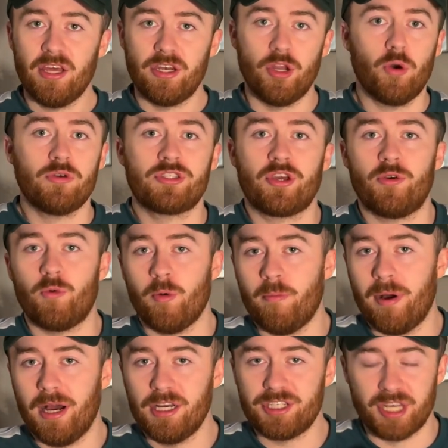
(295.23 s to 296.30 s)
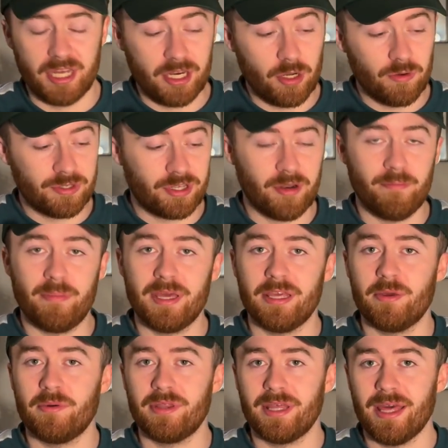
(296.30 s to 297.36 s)
no one's going to run past you and no one's going to beat
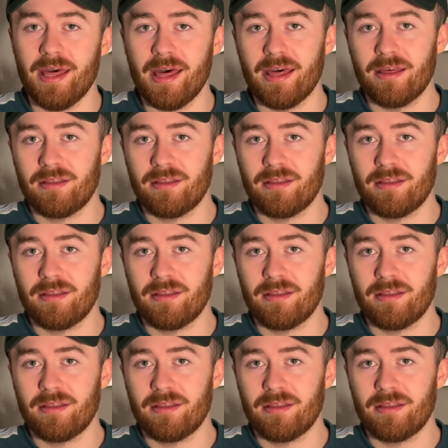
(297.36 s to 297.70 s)
you in the air.